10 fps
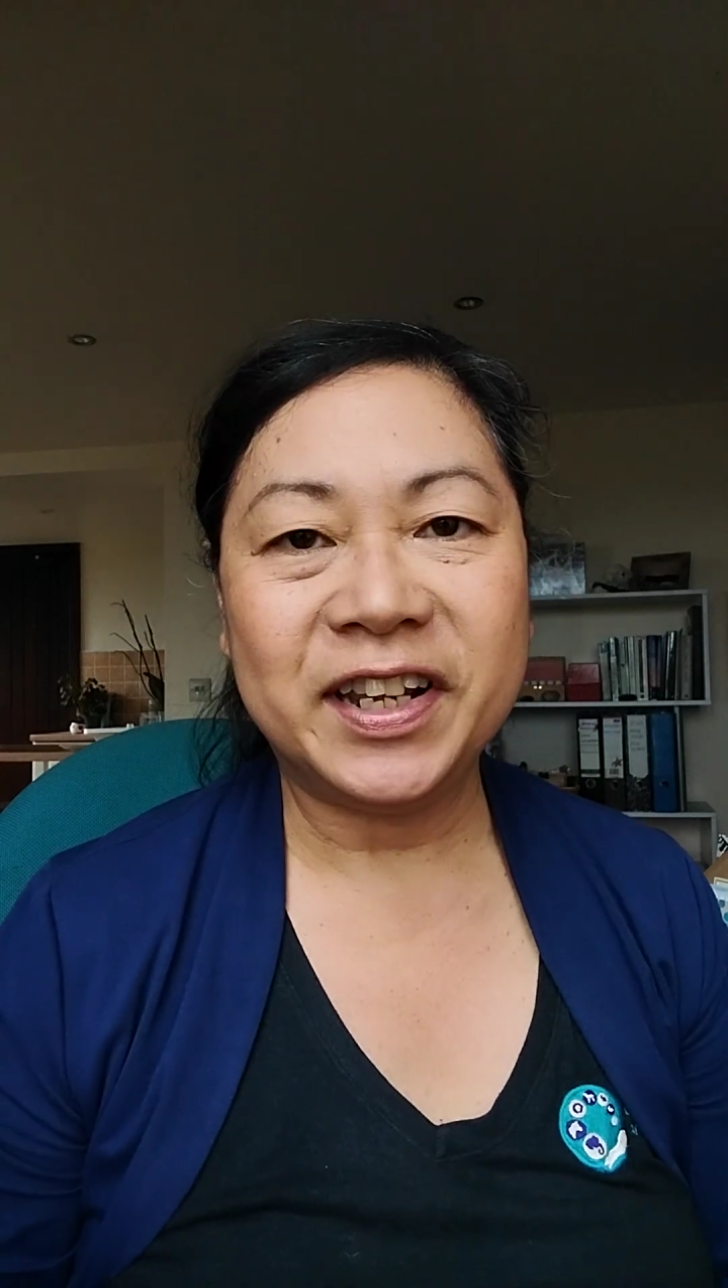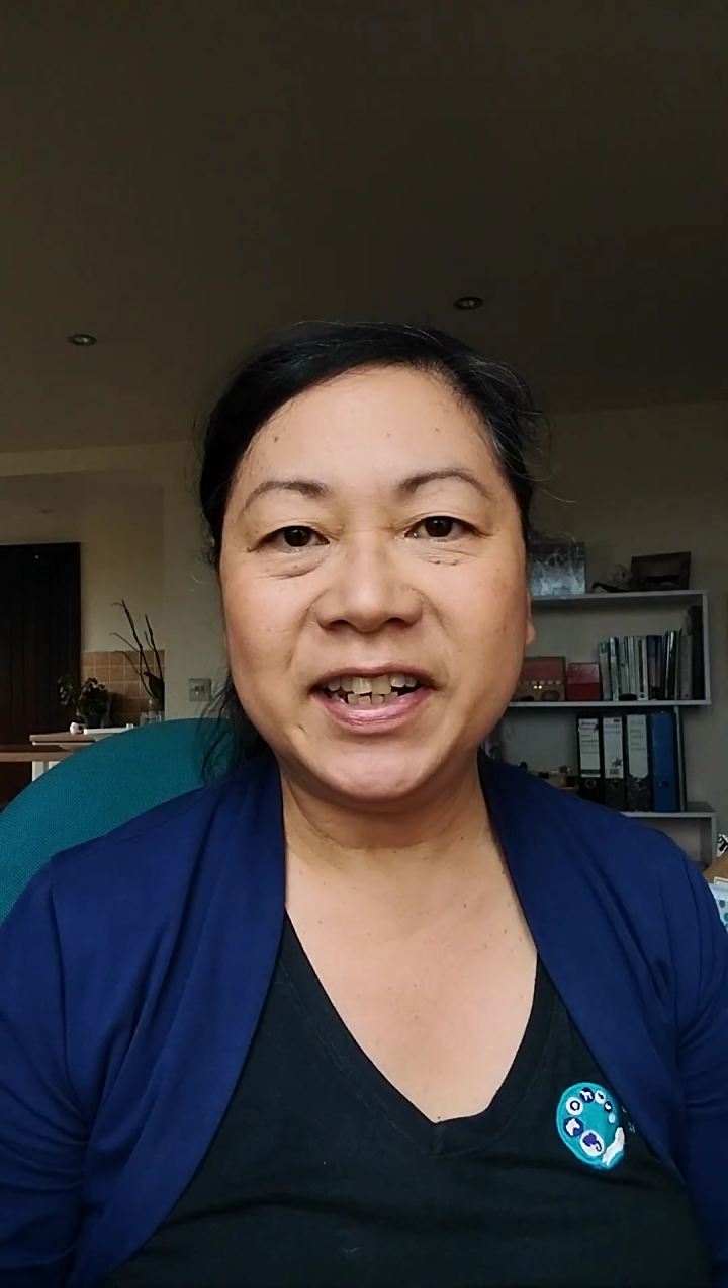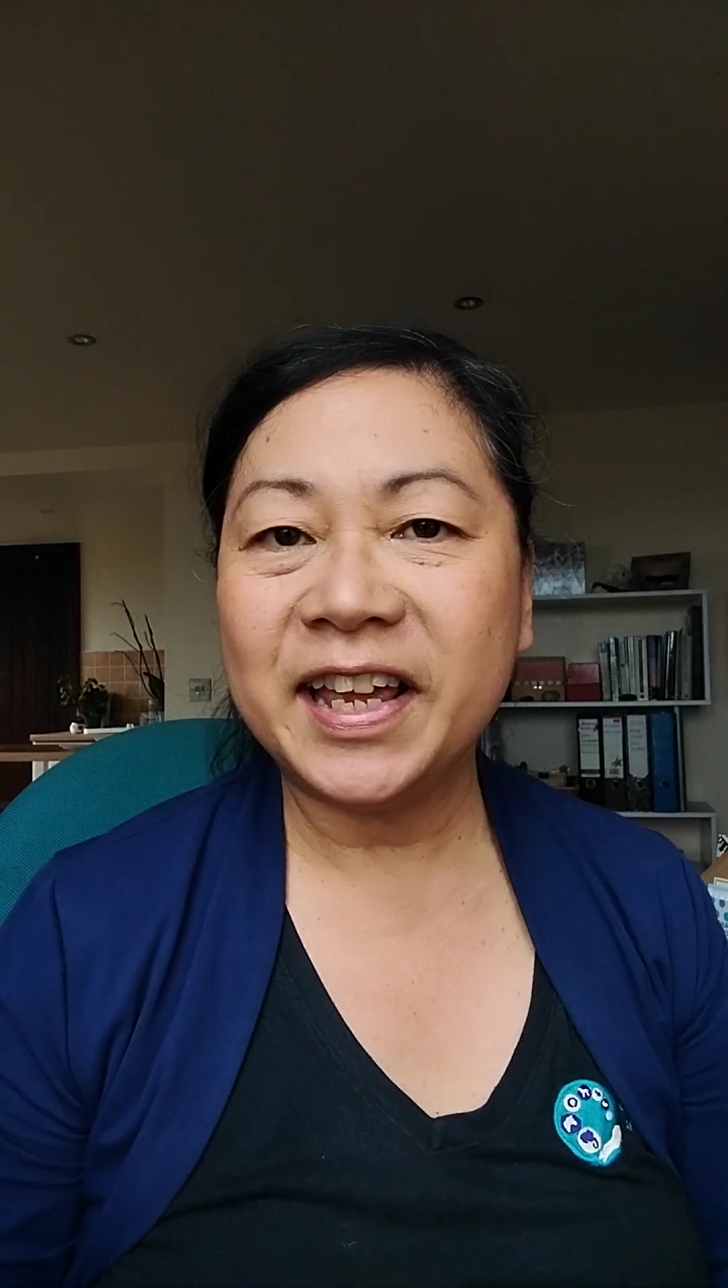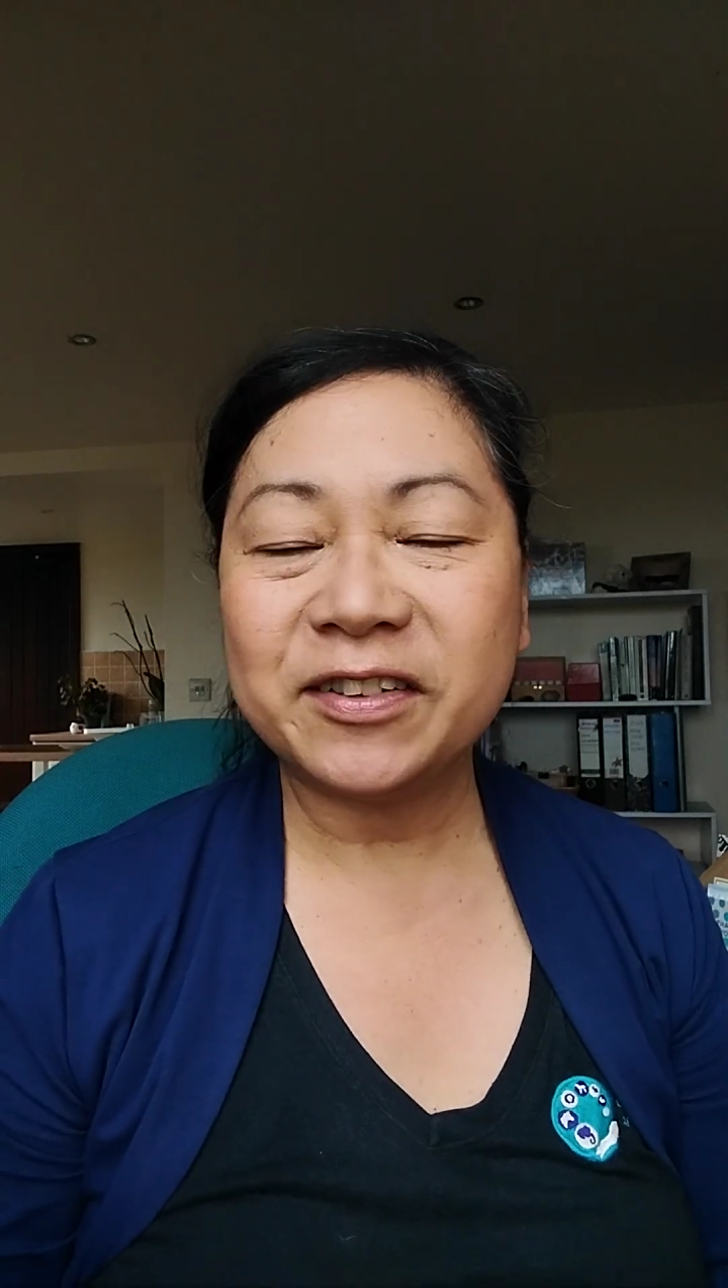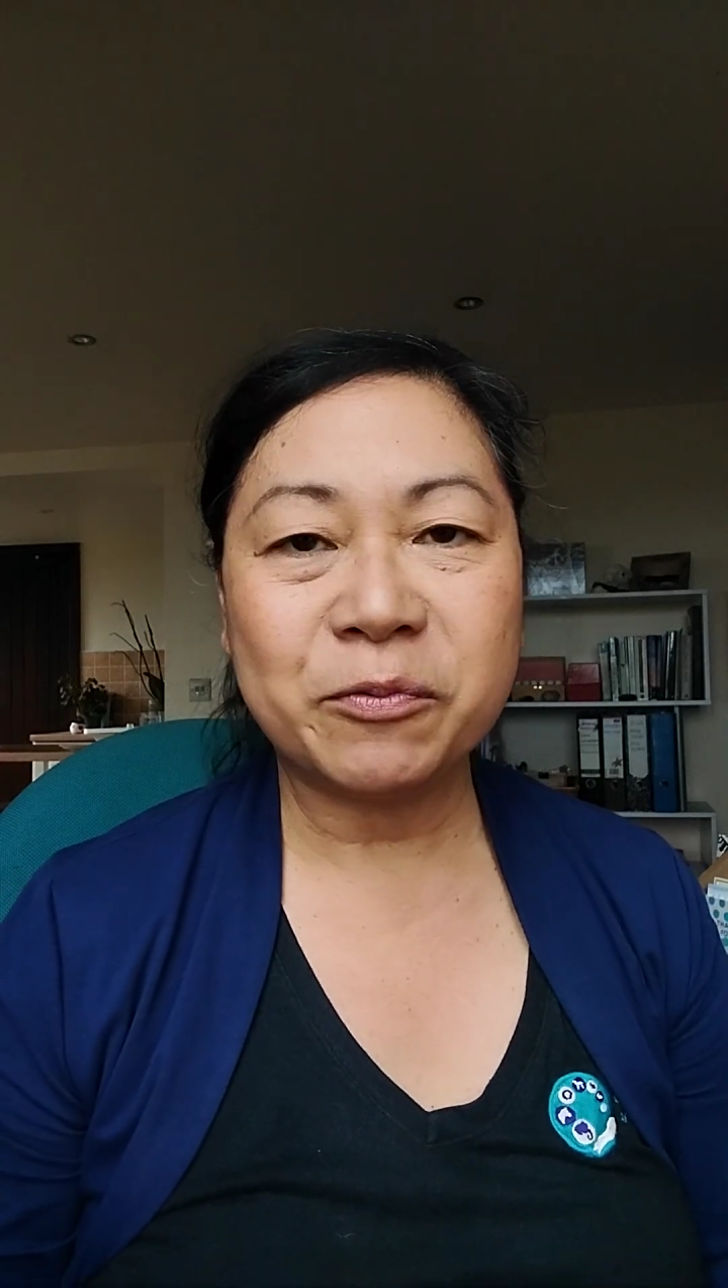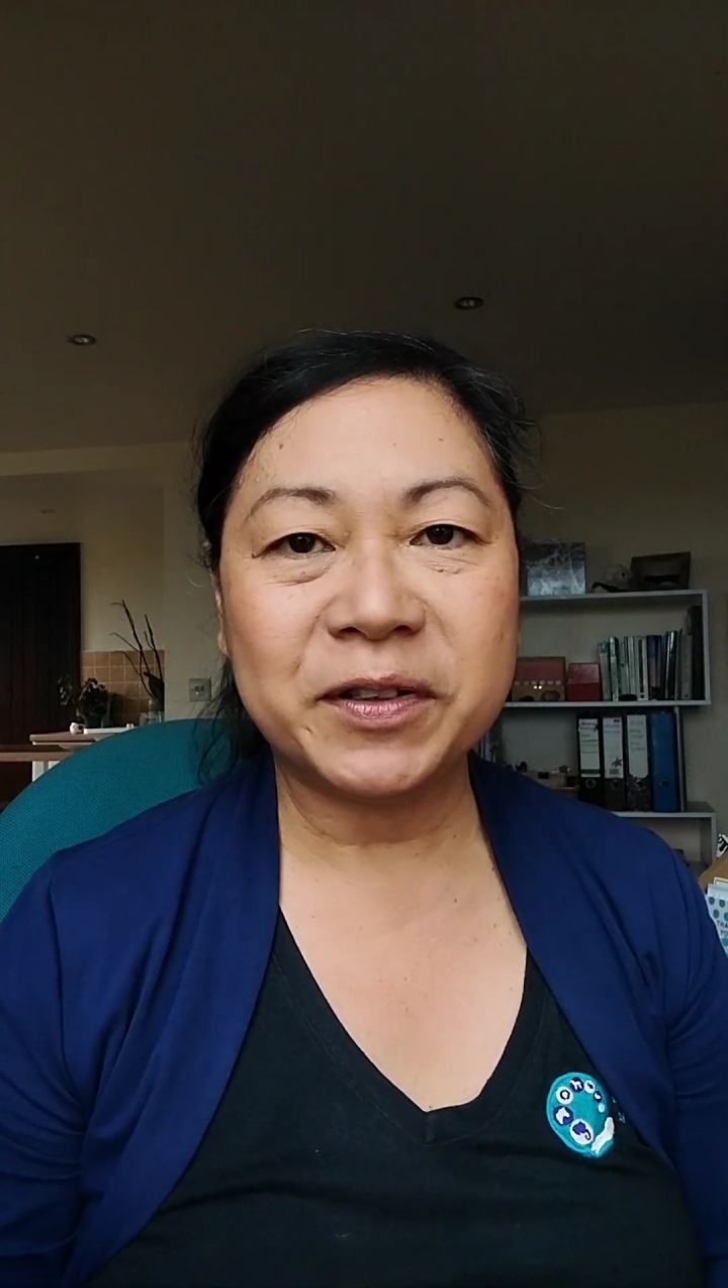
and that's